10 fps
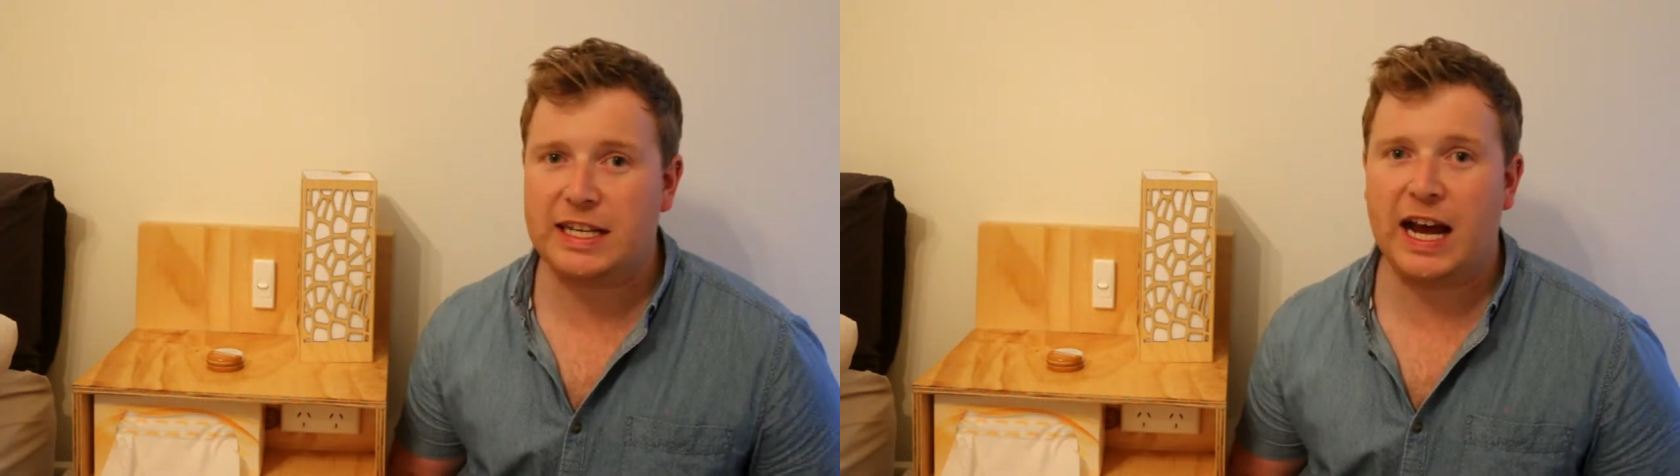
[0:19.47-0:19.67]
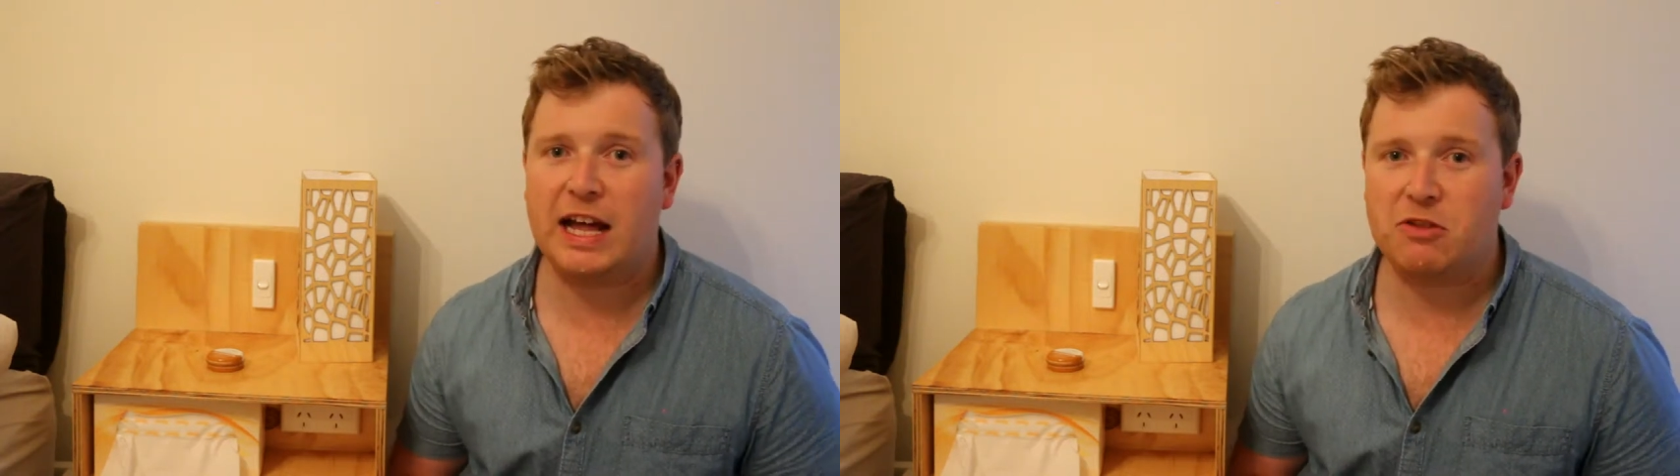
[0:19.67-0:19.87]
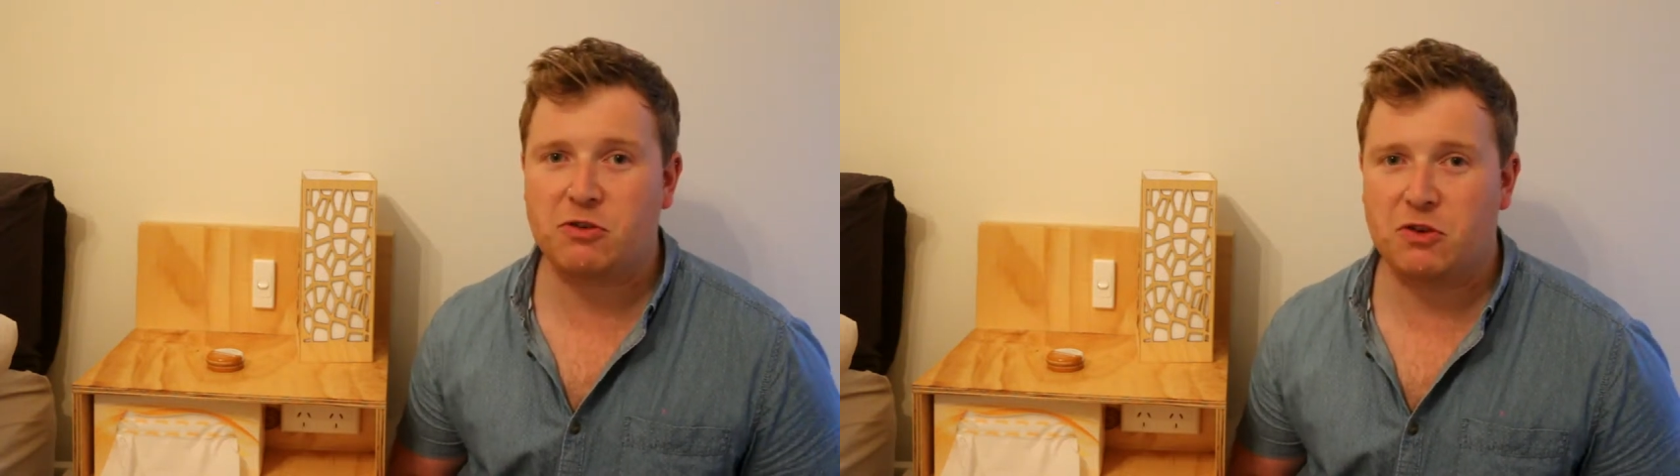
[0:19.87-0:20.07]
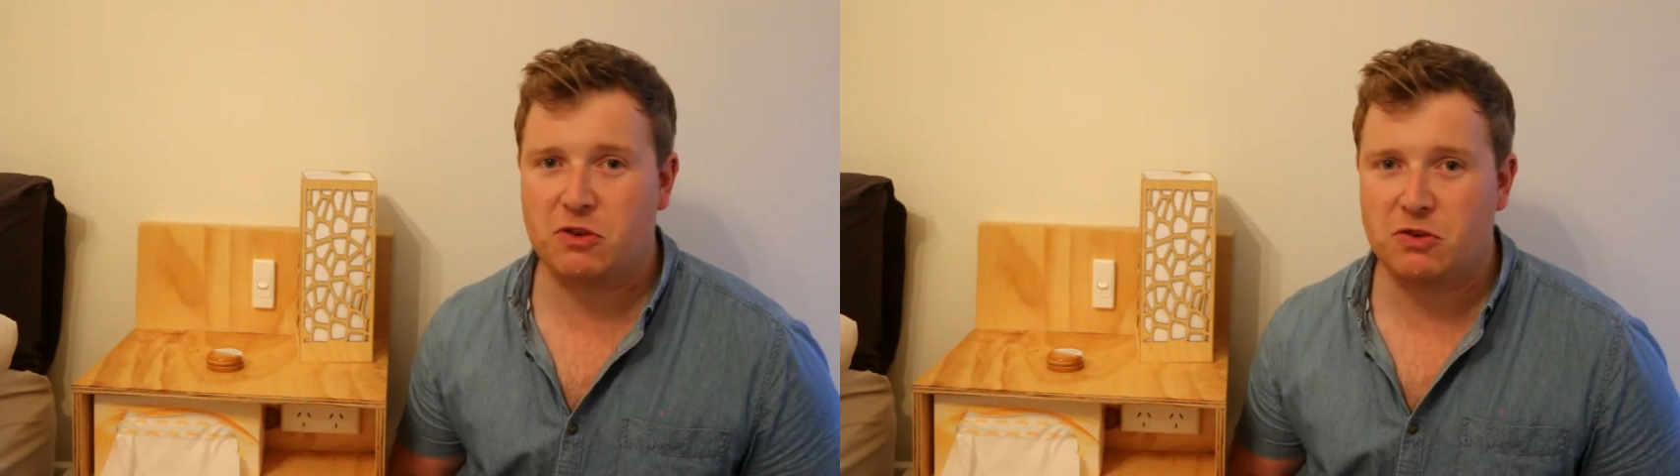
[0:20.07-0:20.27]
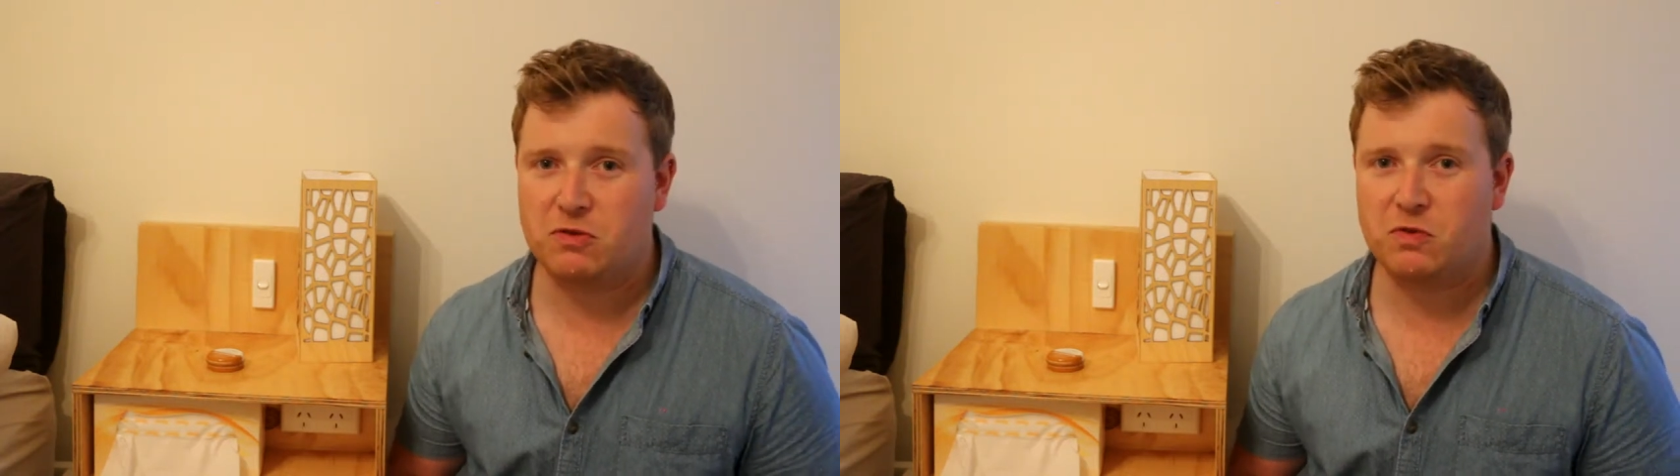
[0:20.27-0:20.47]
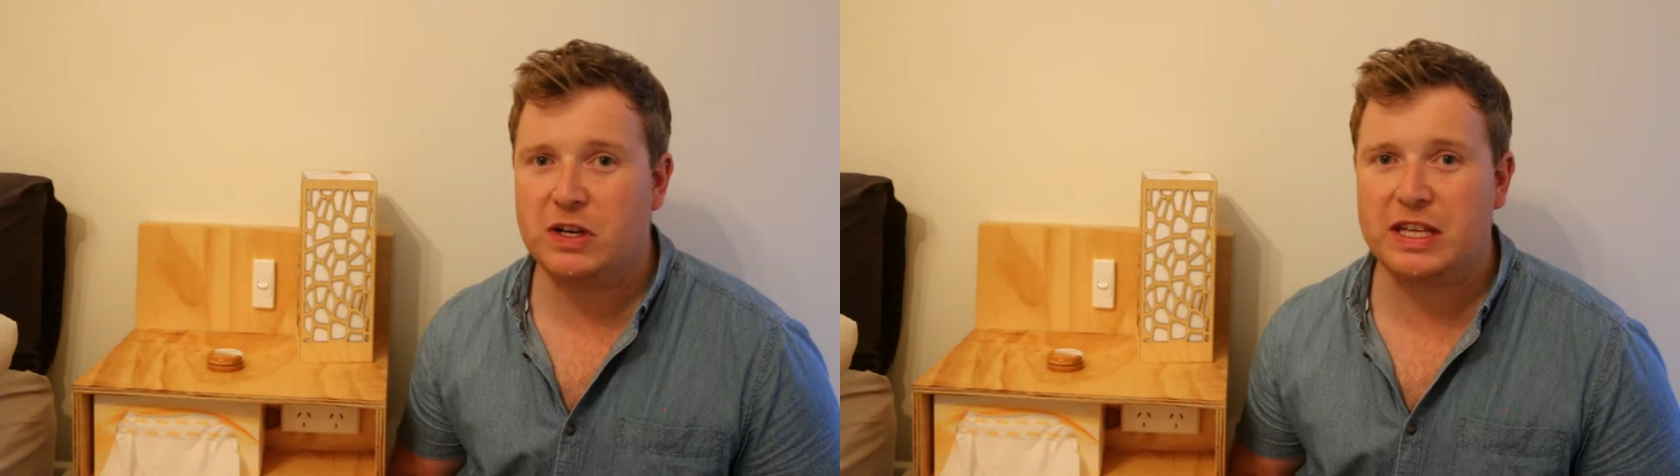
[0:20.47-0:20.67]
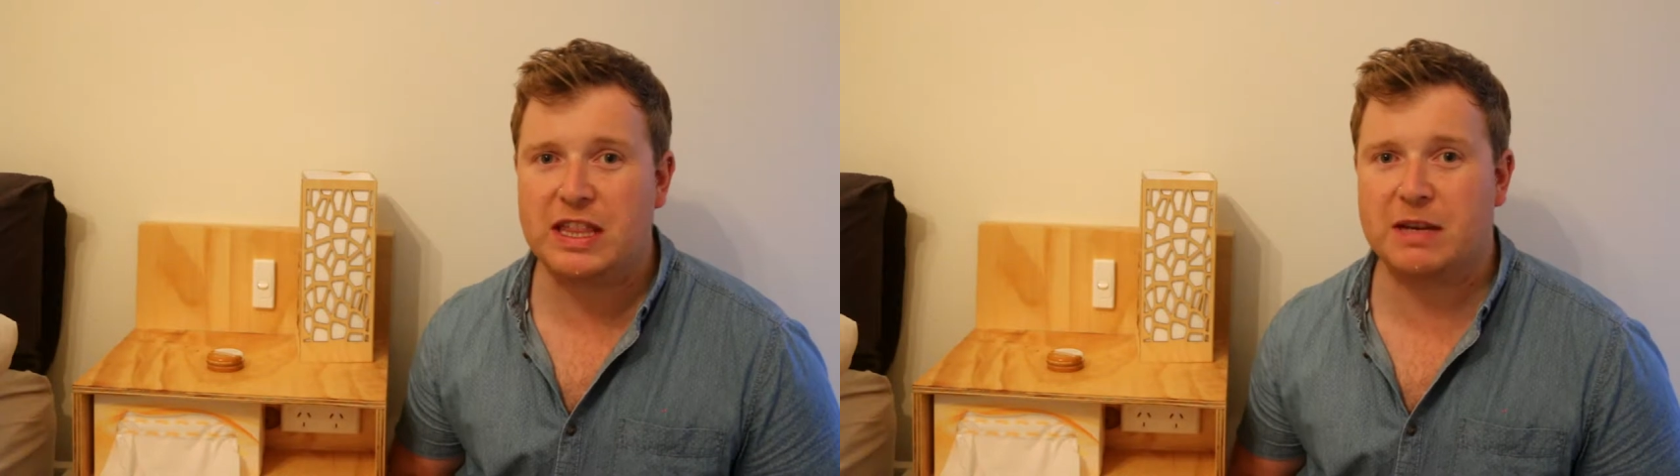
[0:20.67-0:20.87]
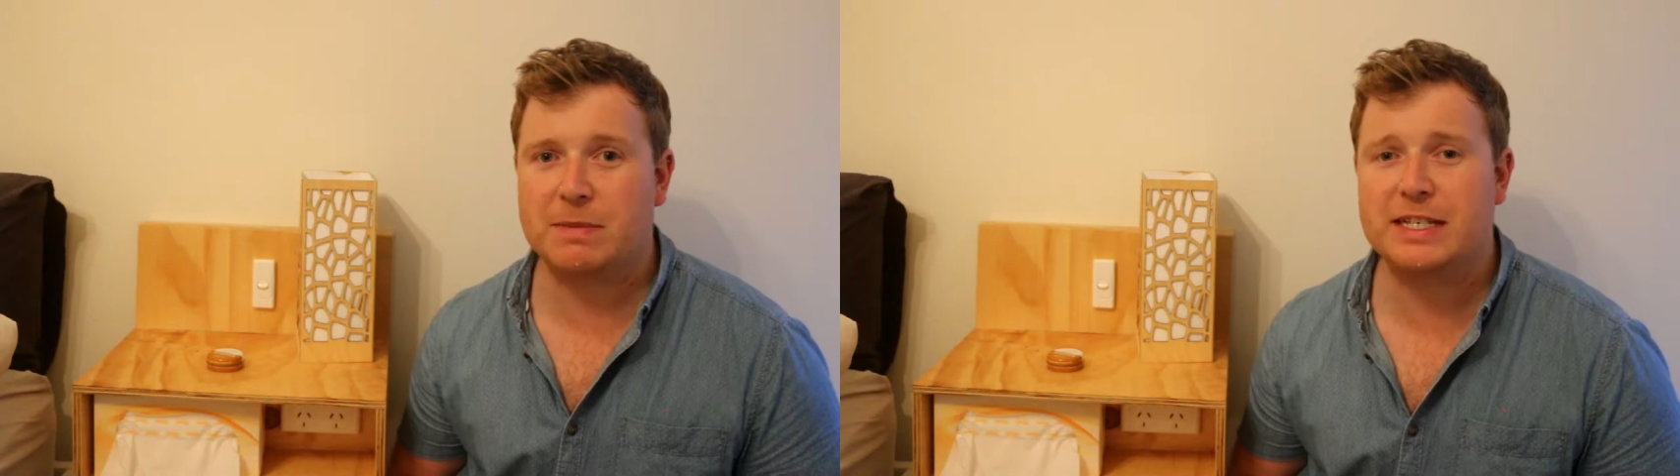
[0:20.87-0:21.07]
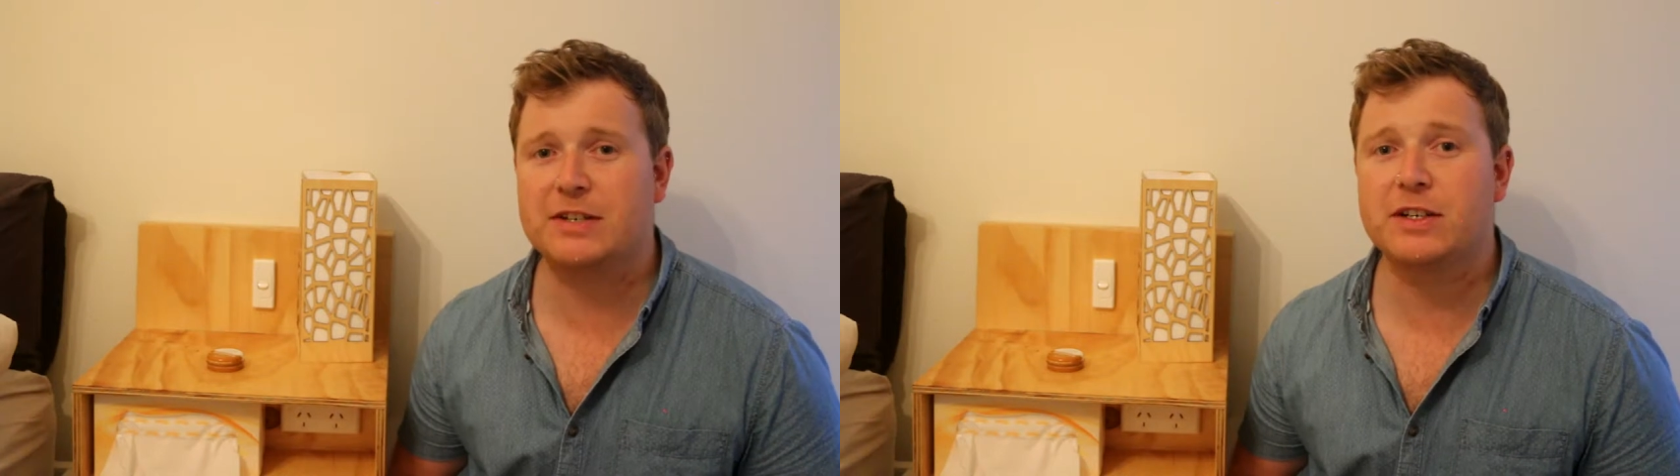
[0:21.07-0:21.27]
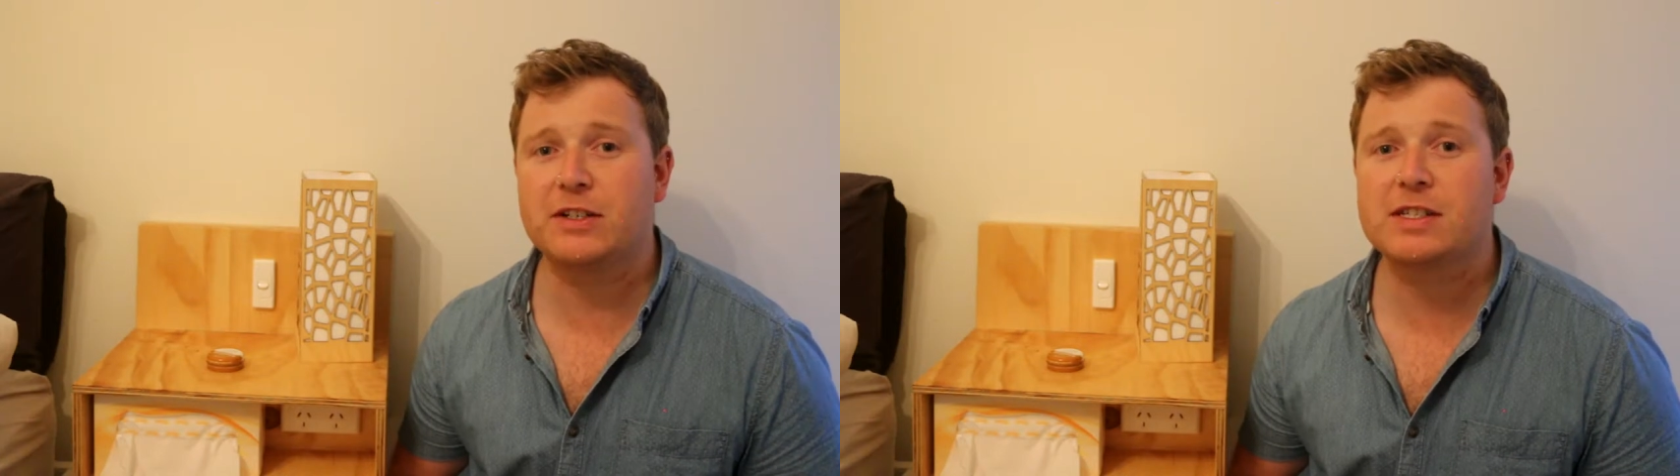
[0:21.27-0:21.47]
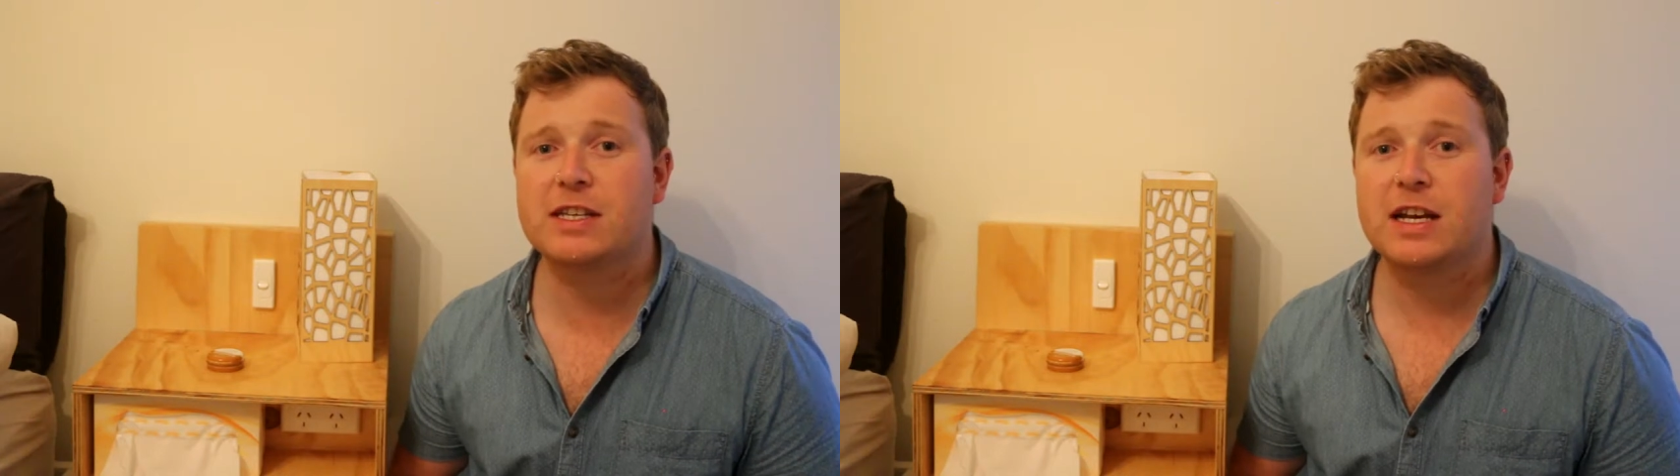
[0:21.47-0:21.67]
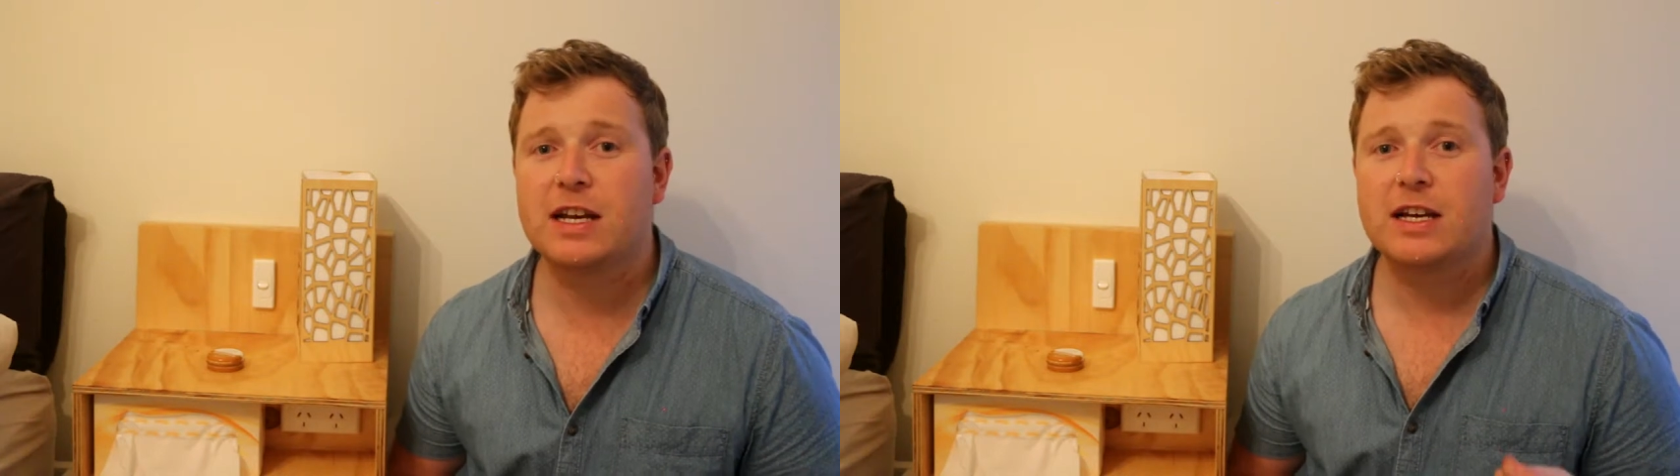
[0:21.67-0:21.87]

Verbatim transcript: cut through really thick materials.